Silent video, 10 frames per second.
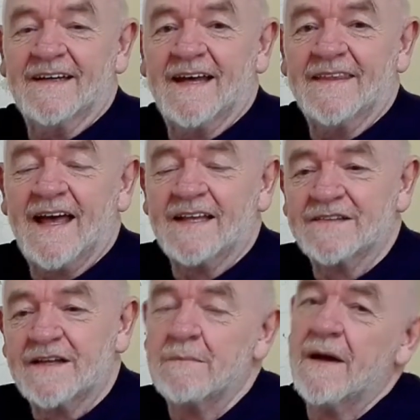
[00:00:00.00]
And that's
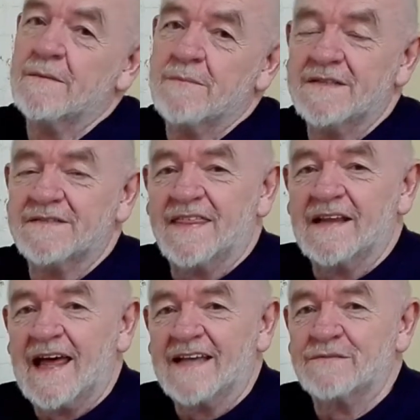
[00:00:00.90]
an amendment to the
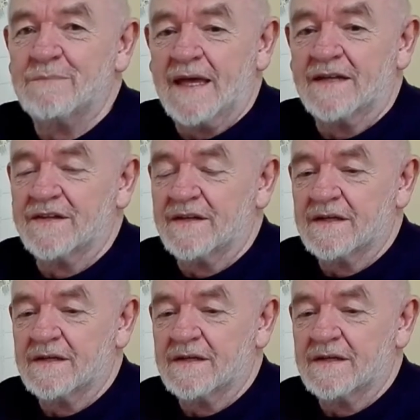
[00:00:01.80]
last bit.